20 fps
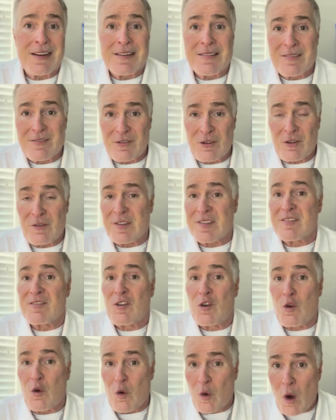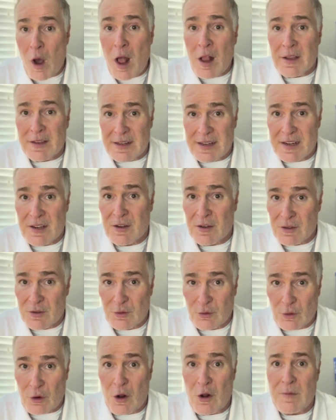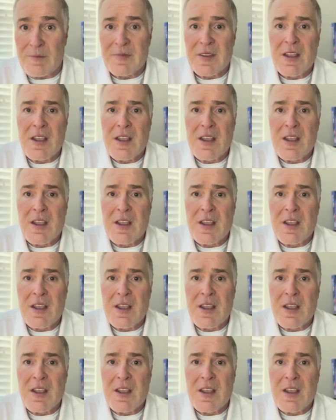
and service quality control,